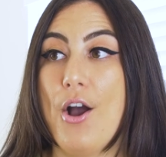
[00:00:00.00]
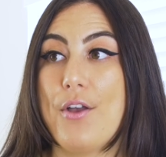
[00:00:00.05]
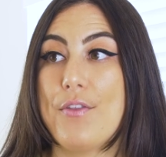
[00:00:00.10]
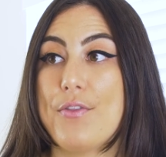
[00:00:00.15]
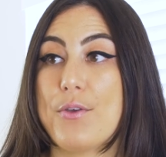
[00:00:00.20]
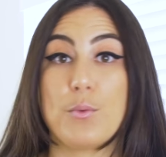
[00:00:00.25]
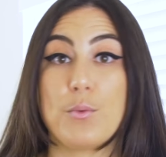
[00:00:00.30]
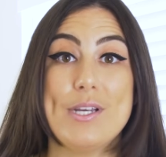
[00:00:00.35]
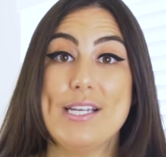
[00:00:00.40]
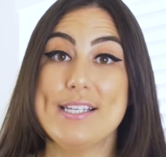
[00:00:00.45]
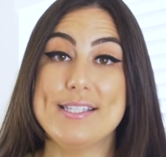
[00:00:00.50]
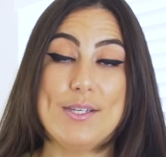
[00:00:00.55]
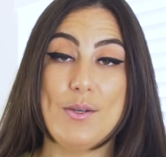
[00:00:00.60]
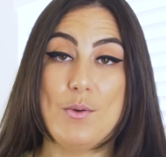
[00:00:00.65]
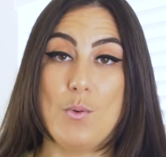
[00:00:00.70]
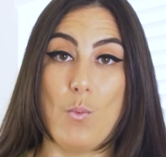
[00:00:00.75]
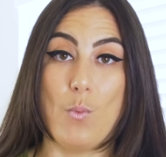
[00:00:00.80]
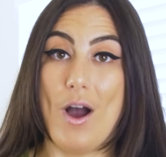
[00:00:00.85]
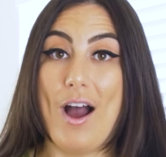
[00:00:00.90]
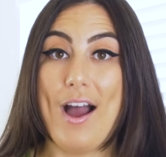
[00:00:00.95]
the
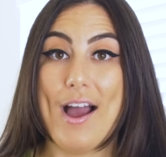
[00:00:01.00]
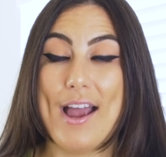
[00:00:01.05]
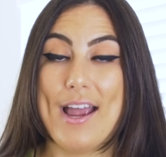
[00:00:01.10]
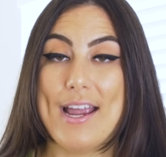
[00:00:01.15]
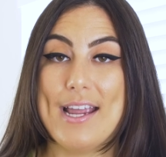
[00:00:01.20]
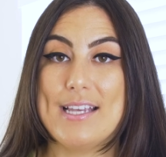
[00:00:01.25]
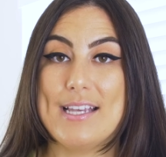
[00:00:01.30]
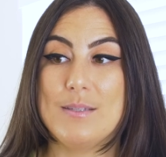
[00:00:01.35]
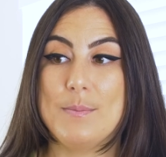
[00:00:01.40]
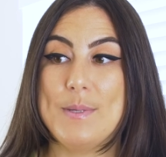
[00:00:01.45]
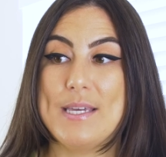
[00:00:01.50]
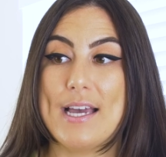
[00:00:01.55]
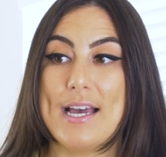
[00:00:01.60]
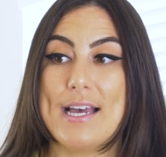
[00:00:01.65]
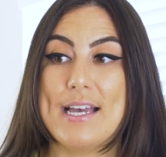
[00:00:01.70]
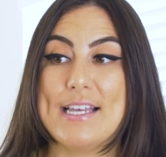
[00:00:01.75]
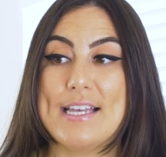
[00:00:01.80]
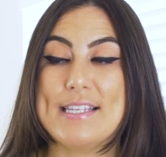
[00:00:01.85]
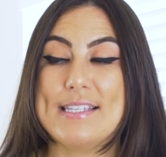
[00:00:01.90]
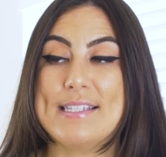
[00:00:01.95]
reason why is
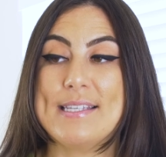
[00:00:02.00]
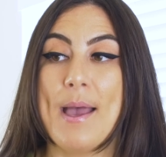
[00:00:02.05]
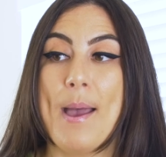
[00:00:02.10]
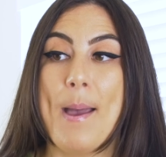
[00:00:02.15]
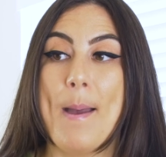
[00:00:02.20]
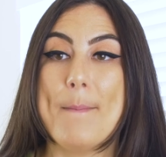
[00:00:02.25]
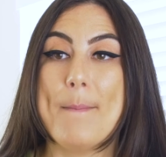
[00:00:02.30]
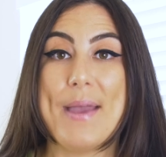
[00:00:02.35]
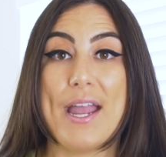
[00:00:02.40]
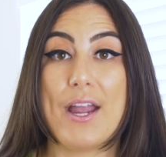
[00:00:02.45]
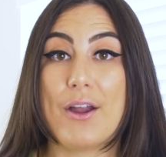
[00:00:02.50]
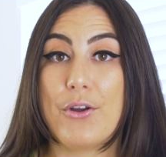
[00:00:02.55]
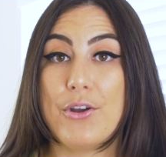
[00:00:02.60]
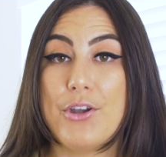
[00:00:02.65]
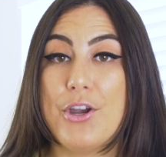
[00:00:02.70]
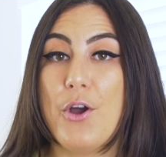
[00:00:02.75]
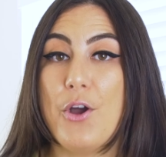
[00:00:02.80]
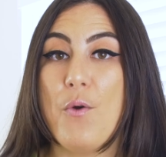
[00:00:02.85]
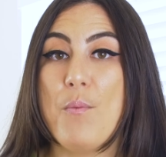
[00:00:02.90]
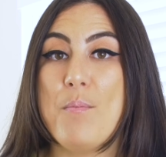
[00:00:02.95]
because
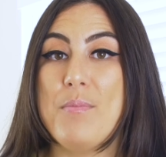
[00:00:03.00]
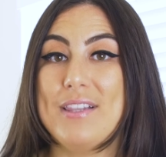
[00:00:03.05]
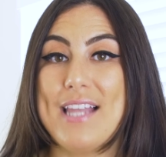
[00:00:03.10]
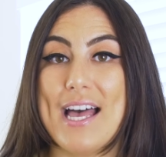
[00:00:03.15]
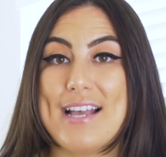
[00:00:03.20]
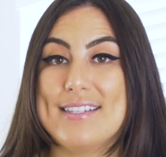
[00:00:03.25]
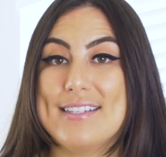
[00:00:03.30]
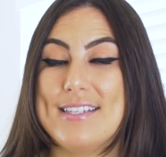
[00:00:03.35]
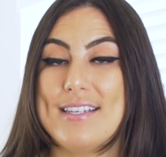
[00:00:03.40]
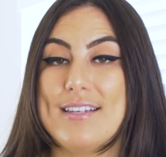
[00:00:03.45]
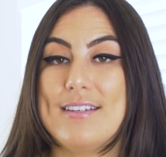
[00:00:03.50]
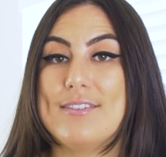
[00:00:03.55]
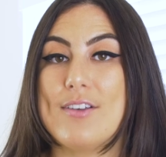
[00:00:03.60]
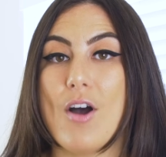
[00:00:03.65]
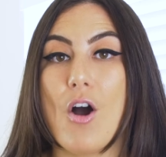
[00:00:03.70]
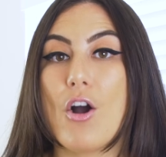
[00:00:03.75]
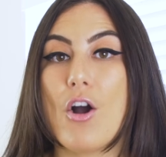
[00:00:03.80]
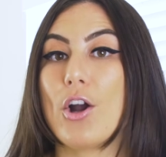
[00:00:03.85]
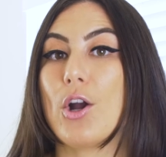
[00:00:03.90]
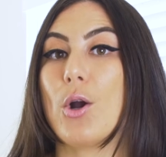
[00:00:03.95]
Peridot blesses
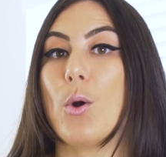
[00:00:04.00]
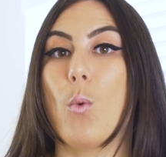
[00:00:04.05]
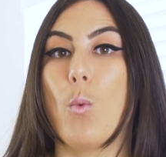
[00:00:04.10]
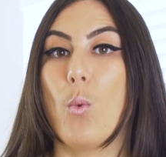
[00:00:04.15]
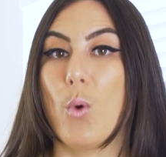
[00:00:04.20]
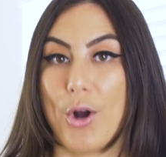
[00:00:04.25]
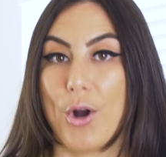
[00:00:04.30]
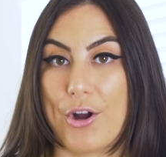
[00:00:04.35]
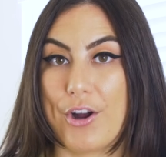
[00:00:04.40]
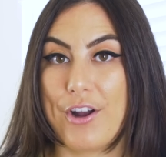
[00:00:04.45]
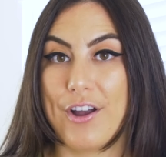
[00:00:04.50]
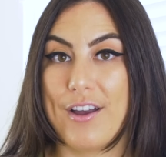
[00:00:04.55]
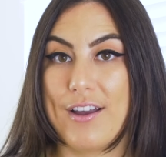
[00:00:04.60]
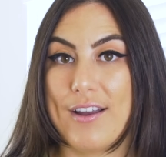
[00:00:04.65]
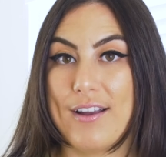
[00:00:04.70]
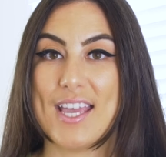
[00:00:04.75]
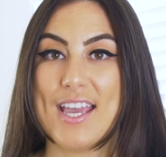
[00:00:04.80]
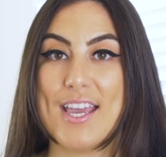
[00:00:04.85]
our work.